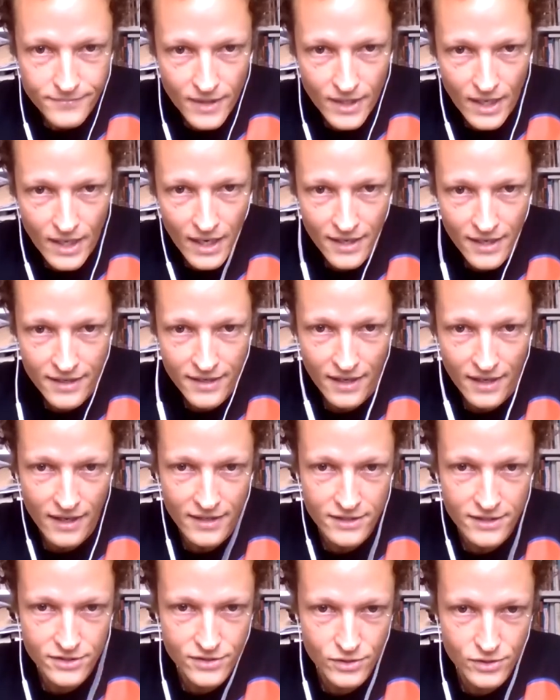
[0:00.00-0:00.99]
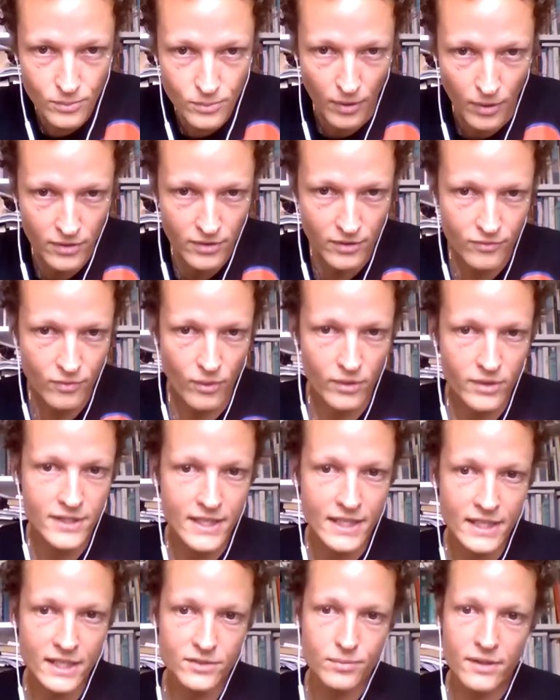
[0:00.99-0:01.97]
And this new body of work
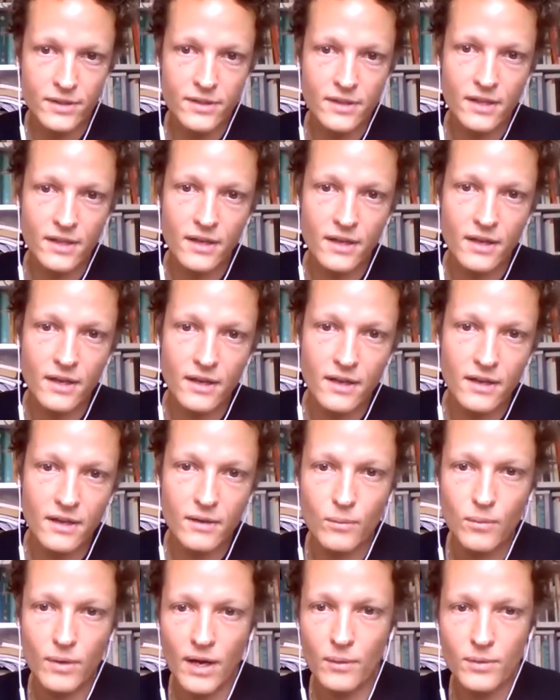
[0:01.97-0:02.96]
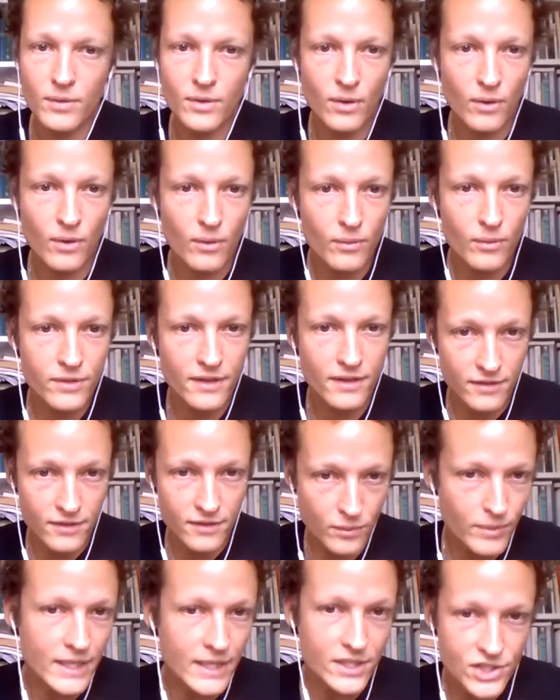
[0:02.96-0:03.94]
deals with what I would call the
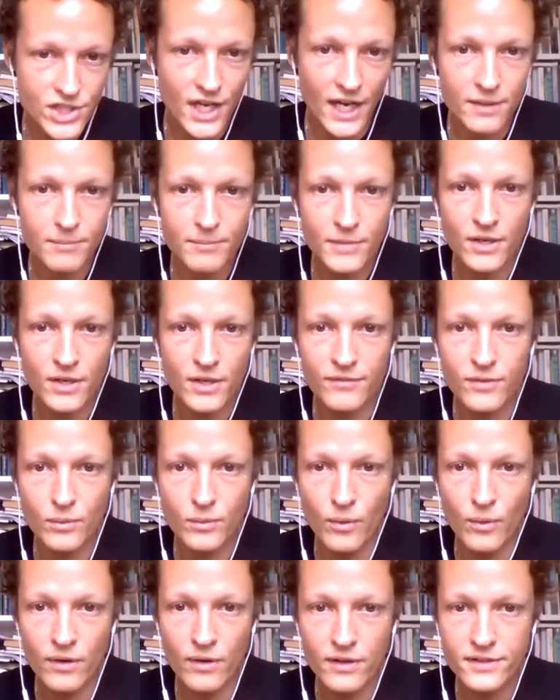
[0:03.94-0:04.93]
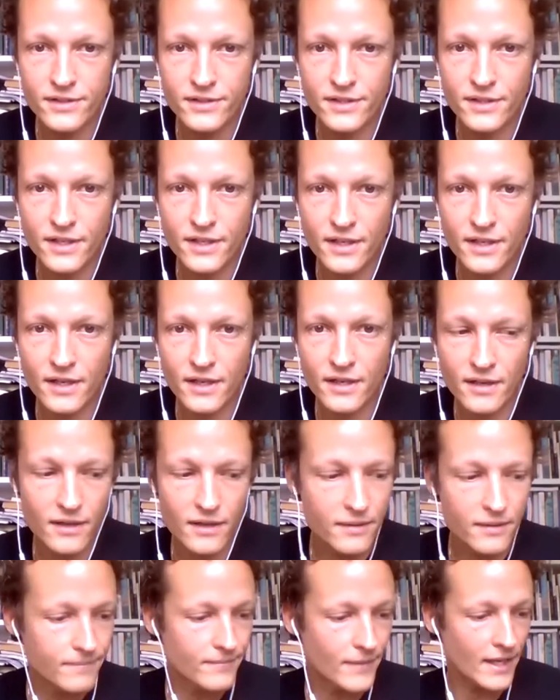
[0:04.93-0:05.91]
re-enchantment of the world.
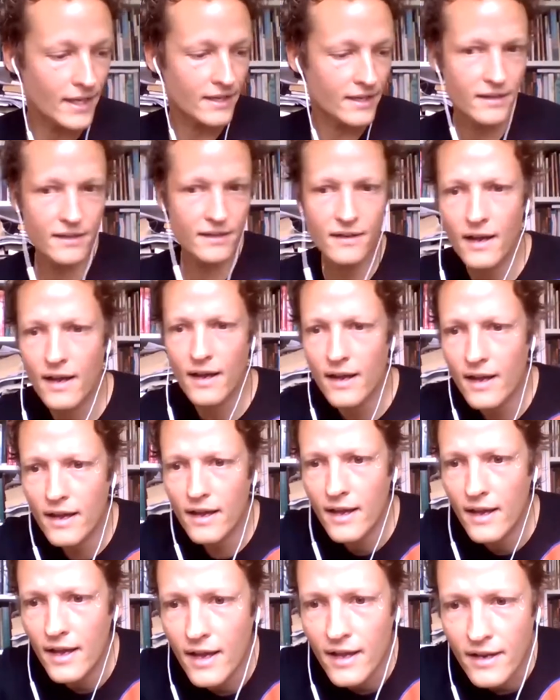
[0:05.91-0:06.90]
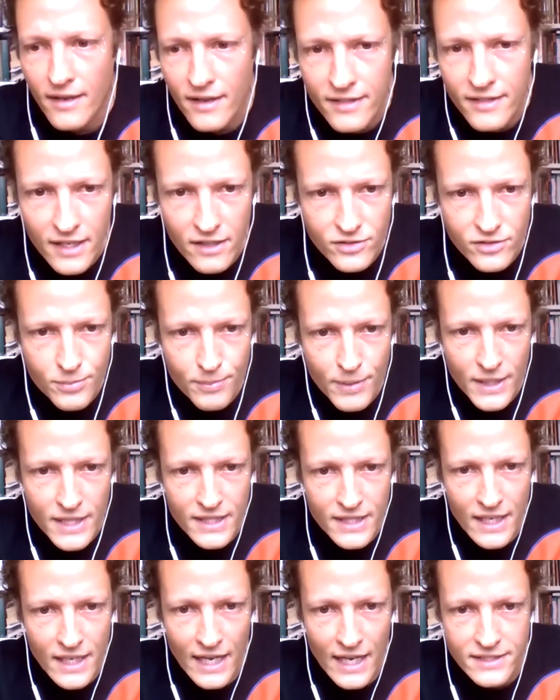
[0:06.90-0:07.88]
And I think I'll spend the
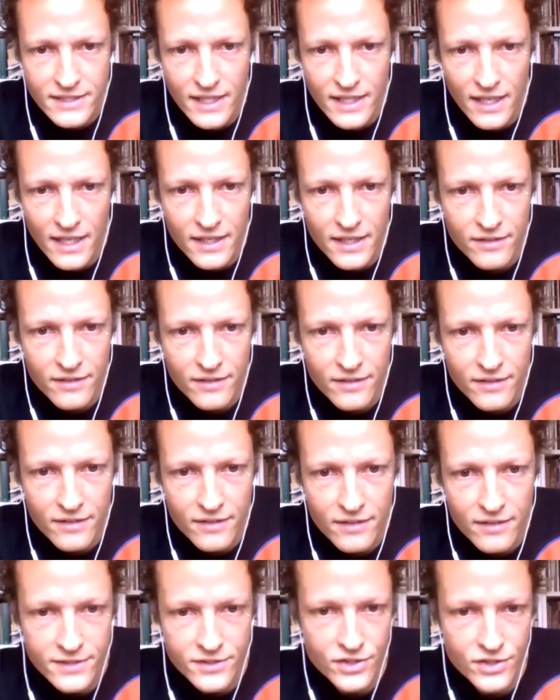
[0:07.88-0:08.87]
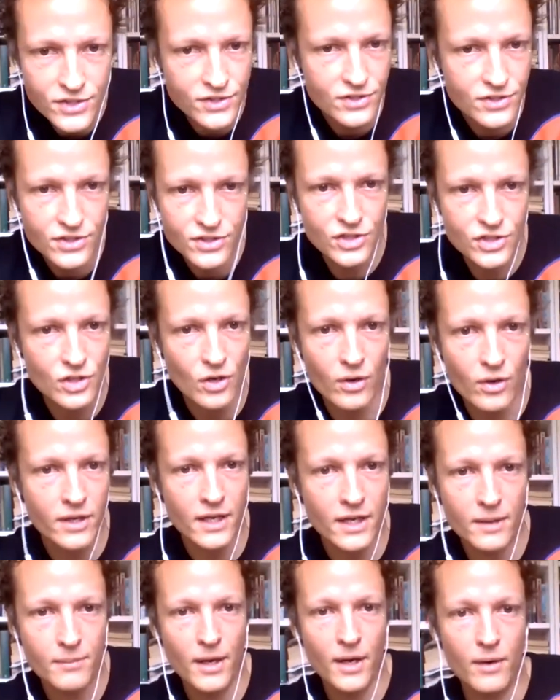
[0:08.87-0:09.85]
last like few minutes just
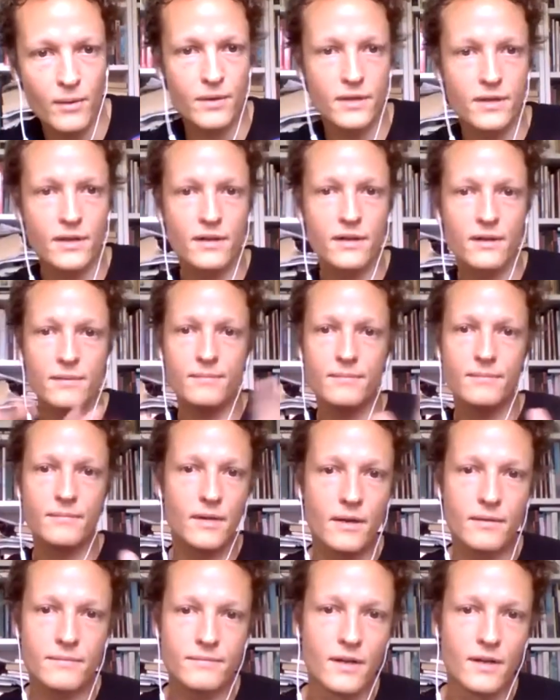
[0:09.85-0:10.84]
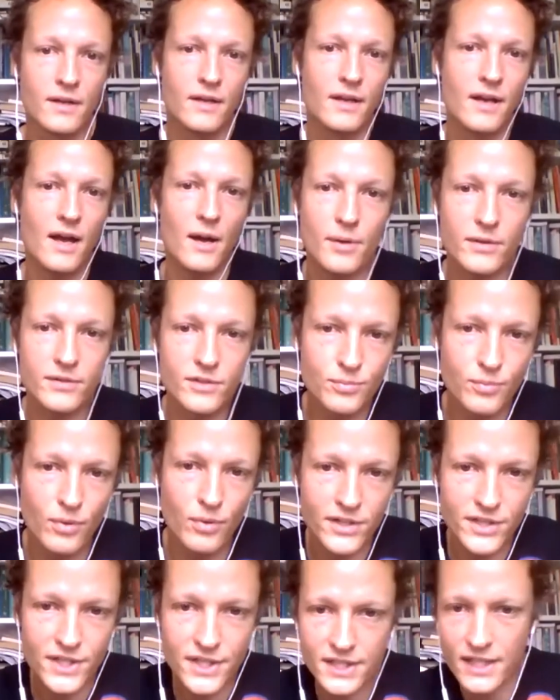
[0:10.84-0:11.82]
talking about this
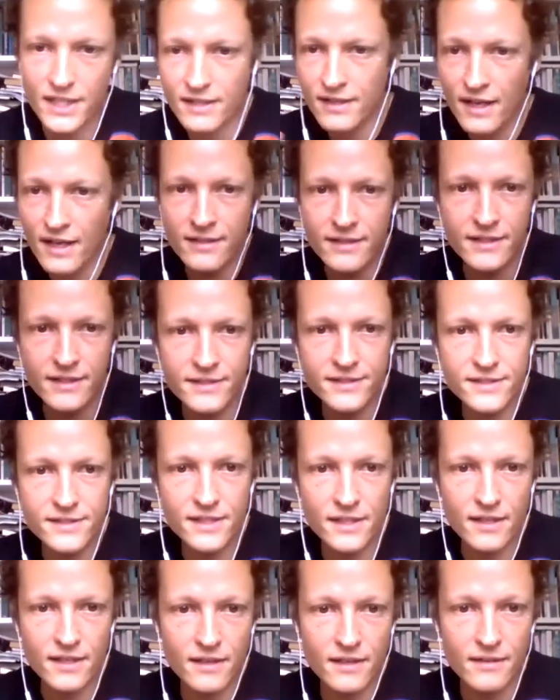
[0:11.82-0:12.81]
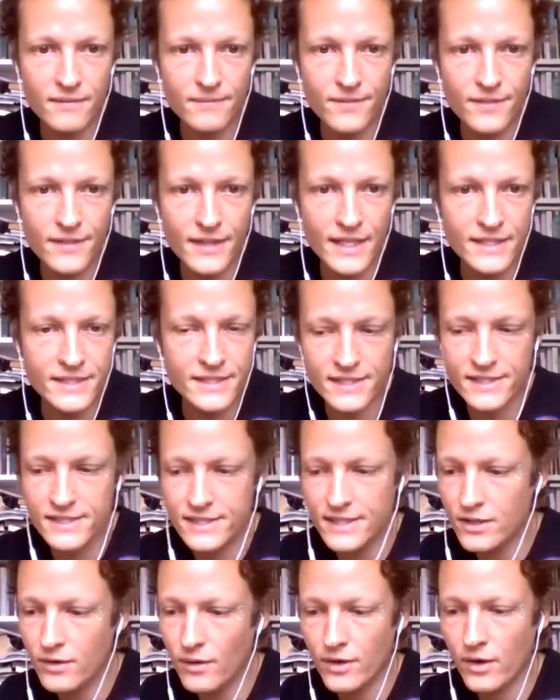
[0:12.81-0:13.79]
project and these things I
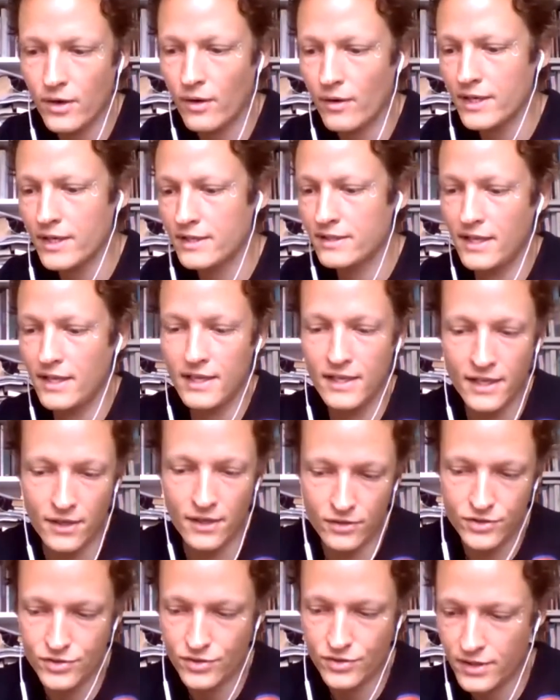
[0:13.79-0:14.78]
see going on in literature